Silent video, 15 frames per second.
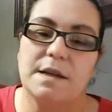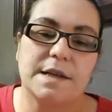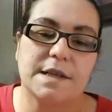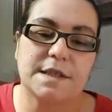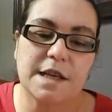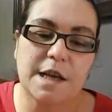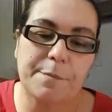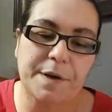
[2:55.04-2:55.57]

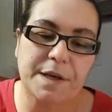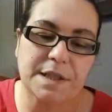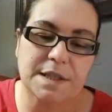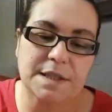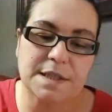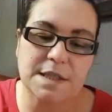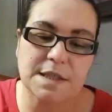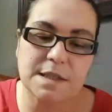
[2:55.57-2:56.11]
This thing I picked
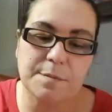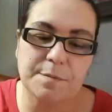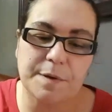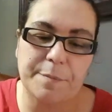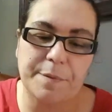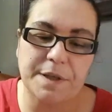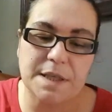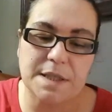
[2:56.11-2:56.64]
is this up.
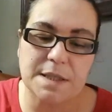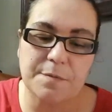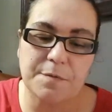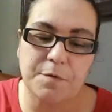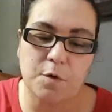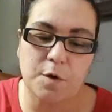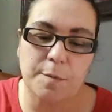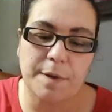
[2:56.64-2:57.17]
I picked this up
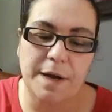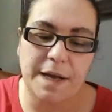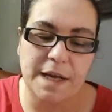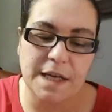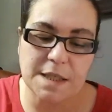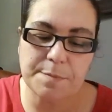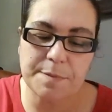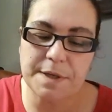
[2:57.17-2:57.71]
for my
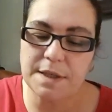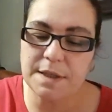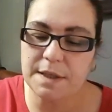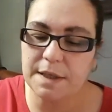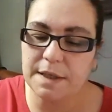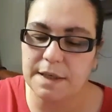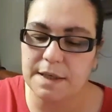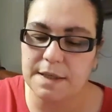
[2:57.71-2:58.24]
husband.
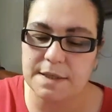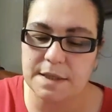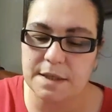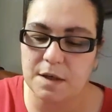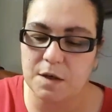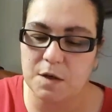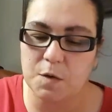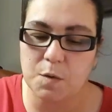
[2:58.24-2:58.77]
It is
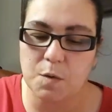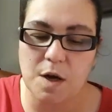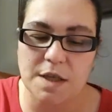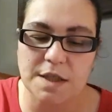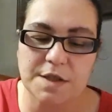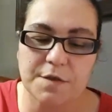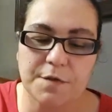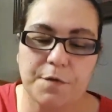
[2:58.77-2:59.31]
the
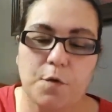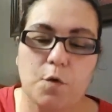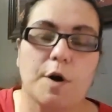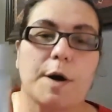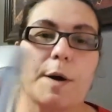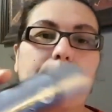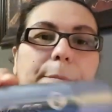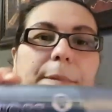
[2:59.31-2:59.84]
Across for